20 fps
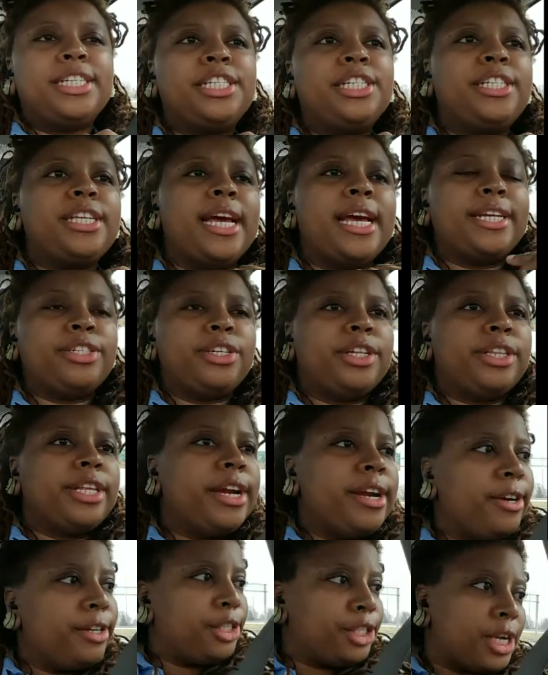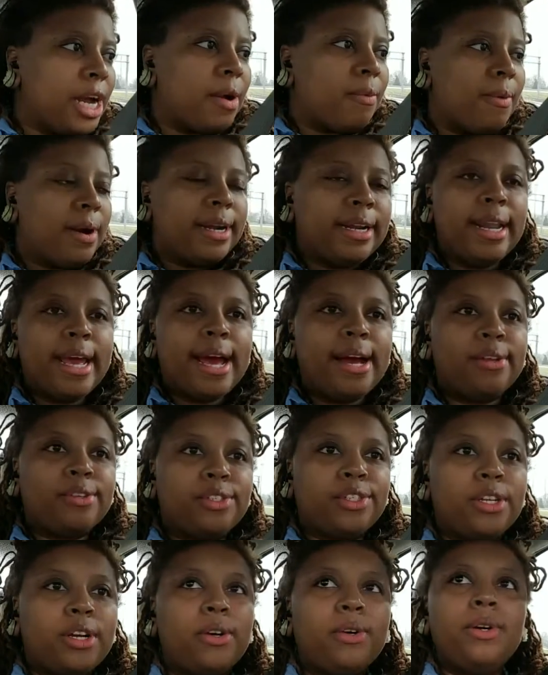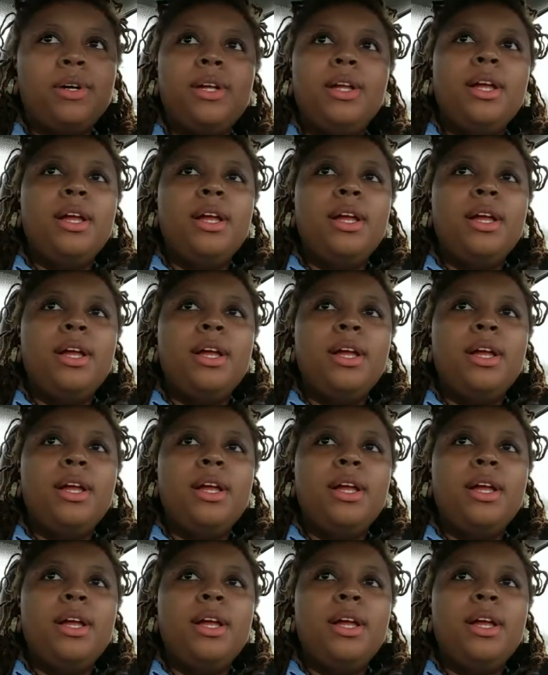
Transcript: She's actually at the hair shop right now, so